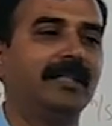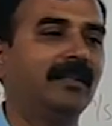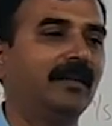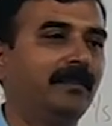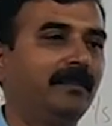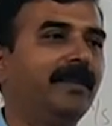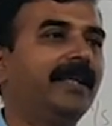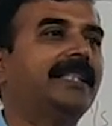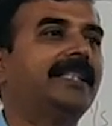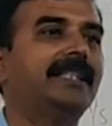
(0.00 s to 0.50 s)

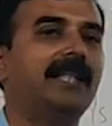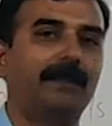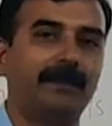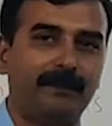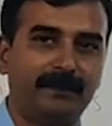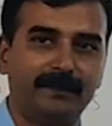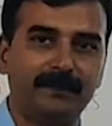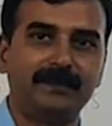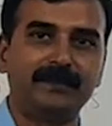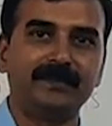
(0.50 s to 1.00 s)
up.
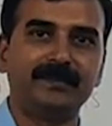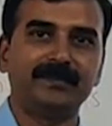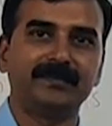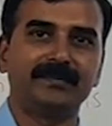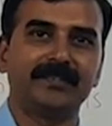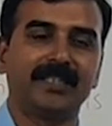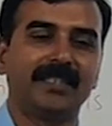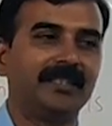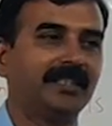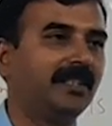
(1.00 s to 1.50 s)

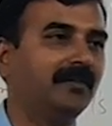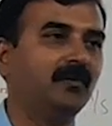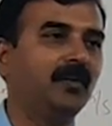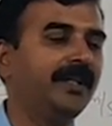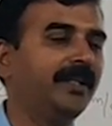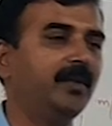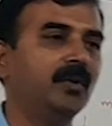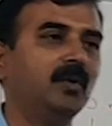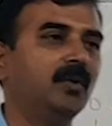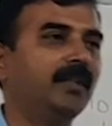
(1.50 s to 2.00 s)
See, we
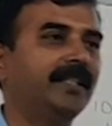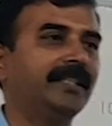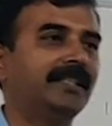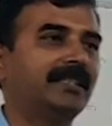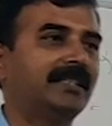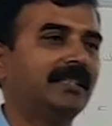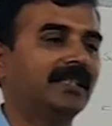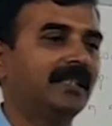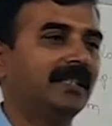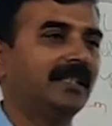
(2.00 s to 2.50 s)
do this.
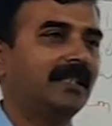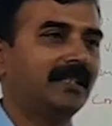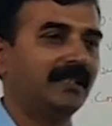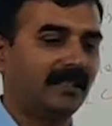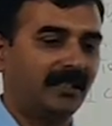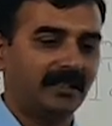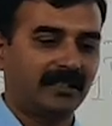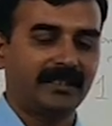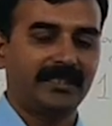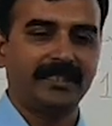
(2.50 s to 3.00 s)
No,
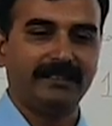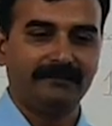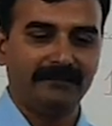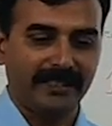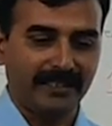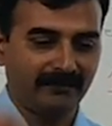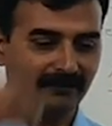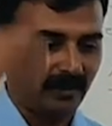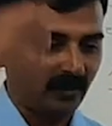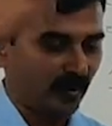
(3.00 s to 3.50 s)
see,
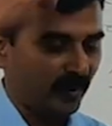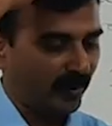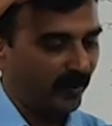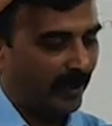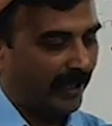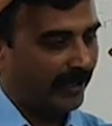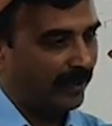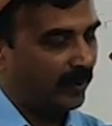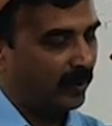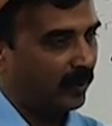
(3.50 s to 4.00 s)
whenever we want
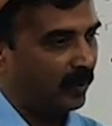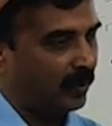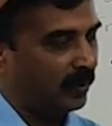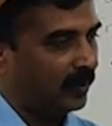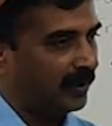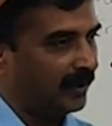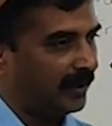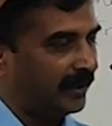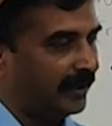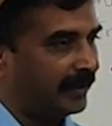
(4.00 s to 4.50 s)

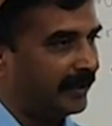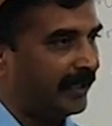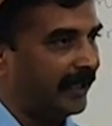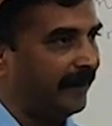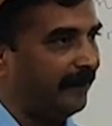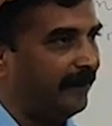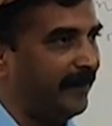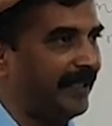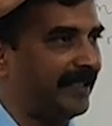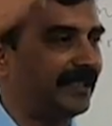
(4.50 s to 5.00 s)
to say
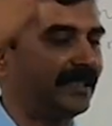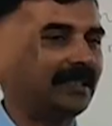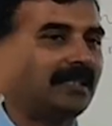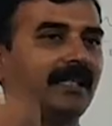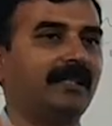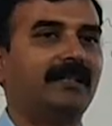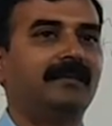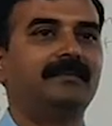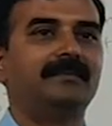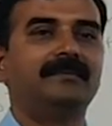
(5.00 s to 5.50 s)
mix,
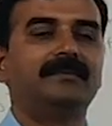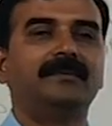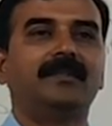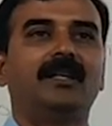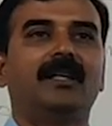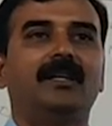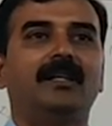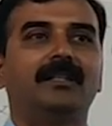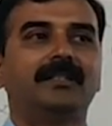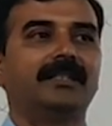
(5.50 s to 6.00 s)

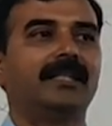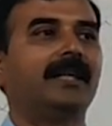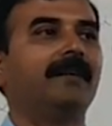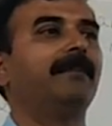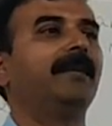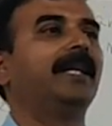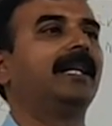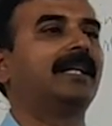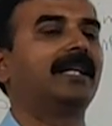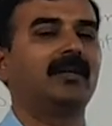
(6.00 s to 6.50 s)
say milk
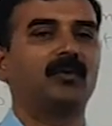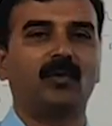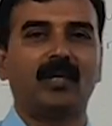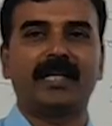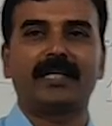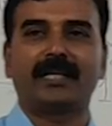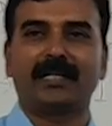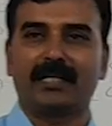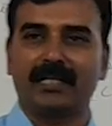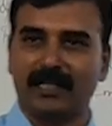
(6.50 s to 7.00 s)
and water,
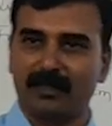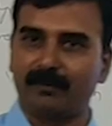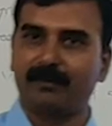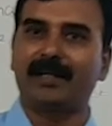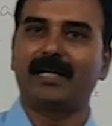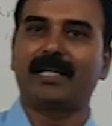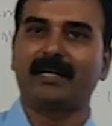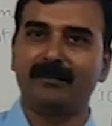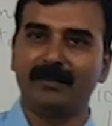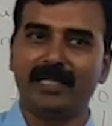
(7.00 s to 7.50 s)
or
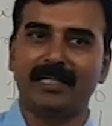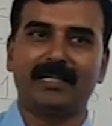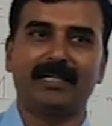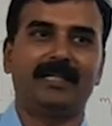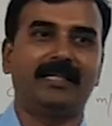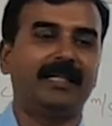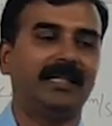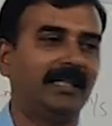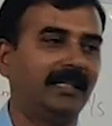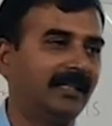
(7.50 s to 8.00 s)
buttermilk
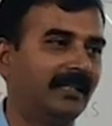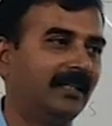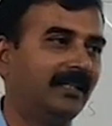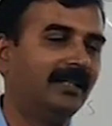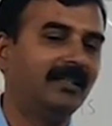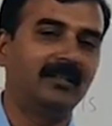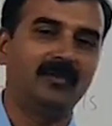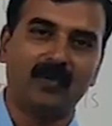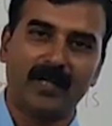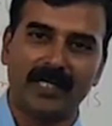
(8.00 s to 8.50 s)
and
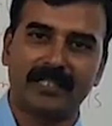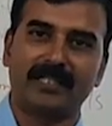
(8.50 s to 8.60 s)
water,